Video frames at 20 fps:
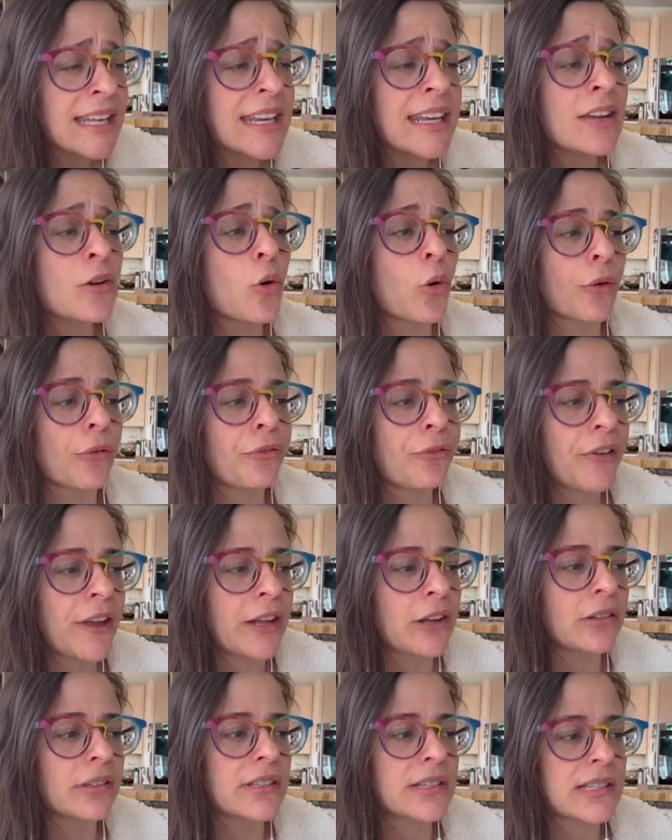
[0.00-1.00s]
or
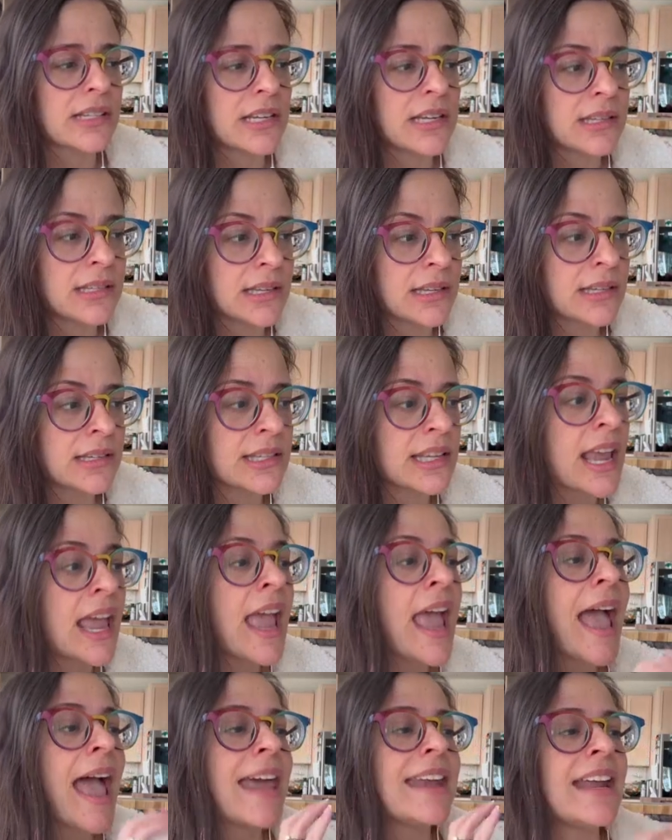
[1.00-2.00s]
fatal diseases,
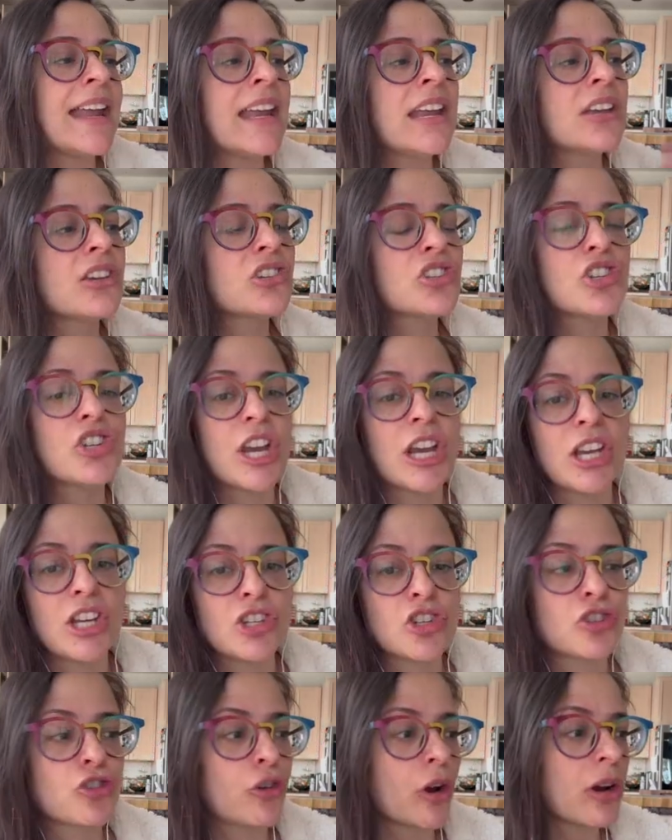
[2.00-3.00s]
and in
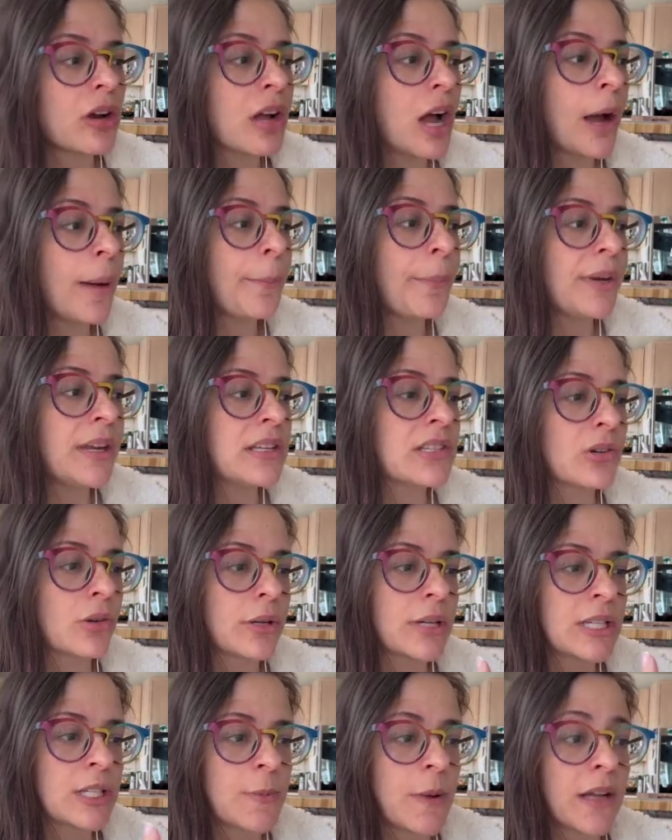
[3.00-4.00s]
exchange, drug companies are
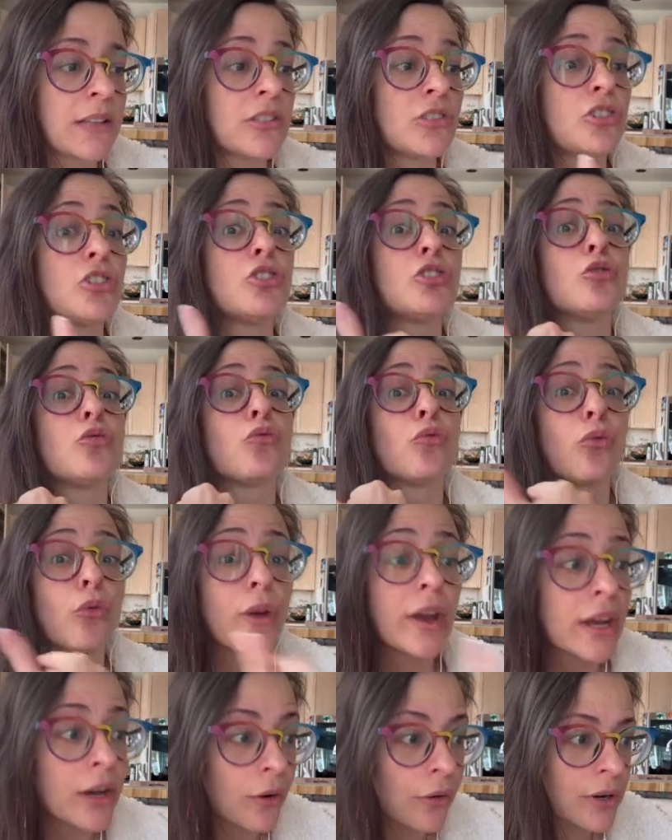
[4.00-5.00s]
expected to do
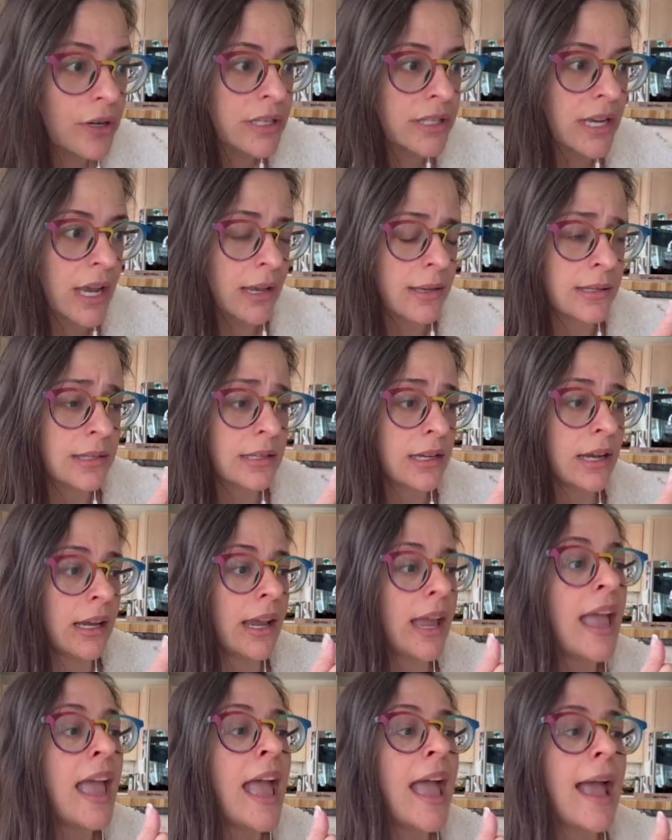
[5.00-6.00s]
rigorous testing
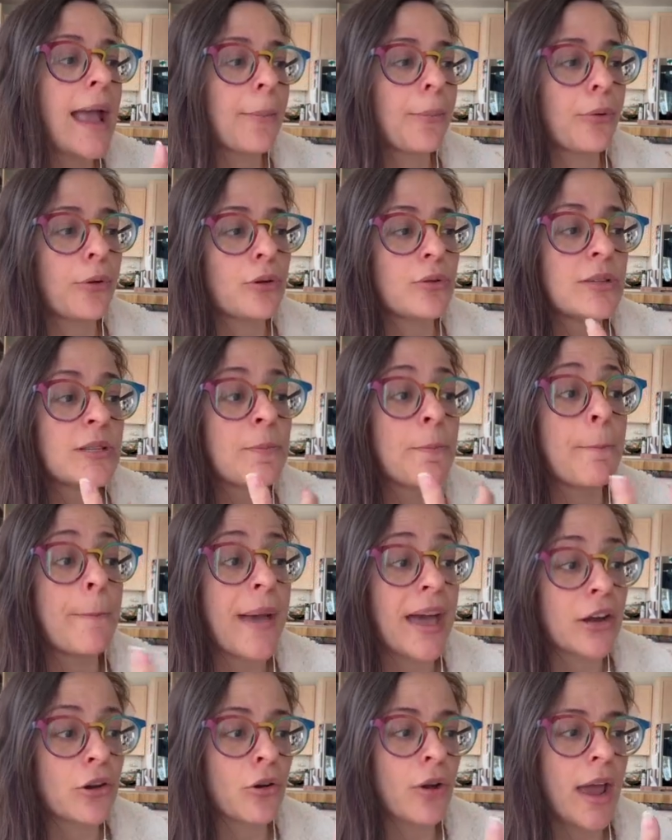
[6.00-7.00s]
and produce
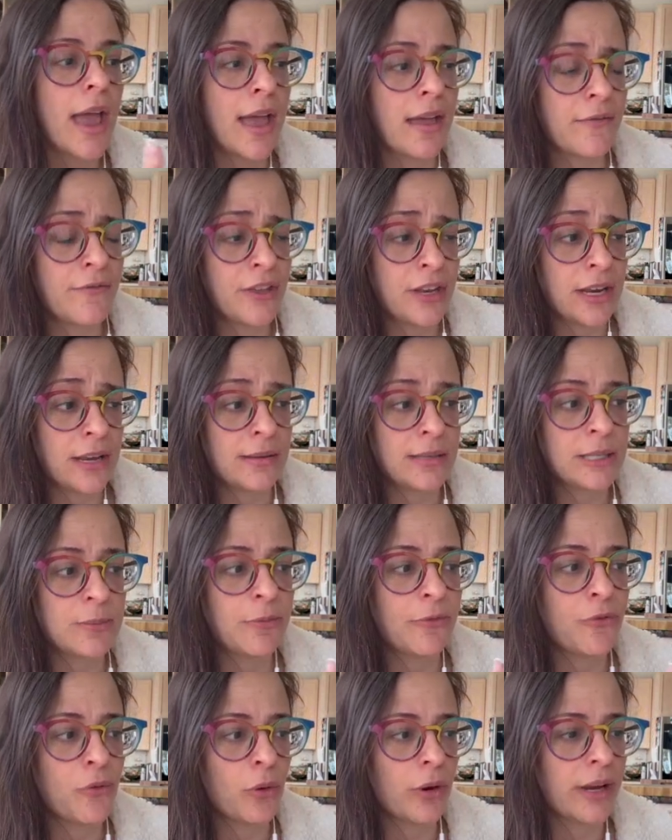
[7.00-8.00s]
better evidence
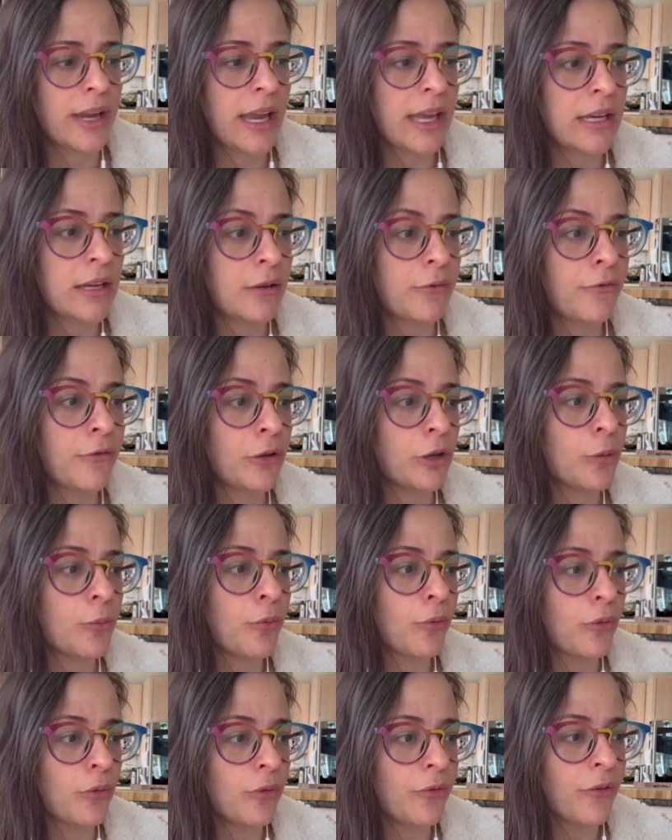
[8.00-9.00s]
before gaining full
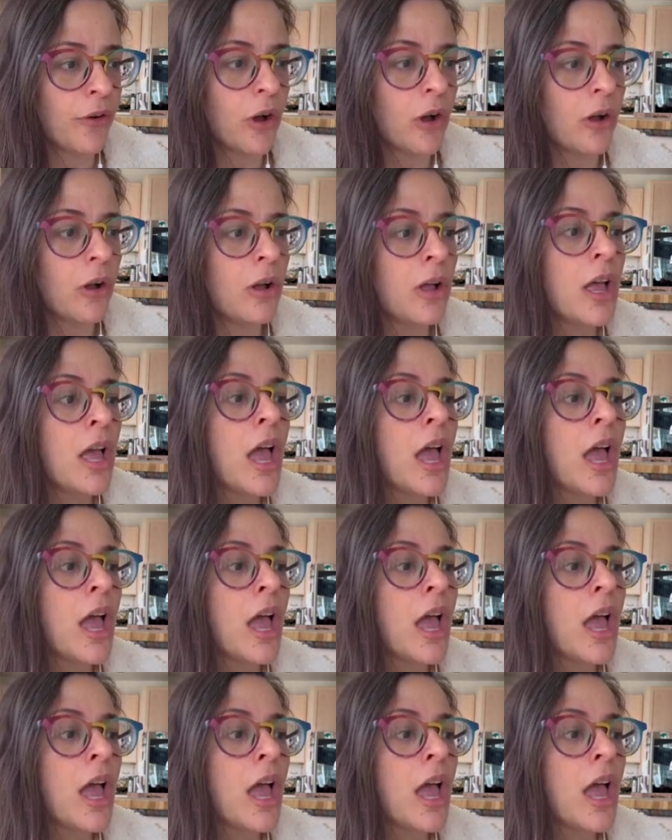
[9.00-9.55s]
approval.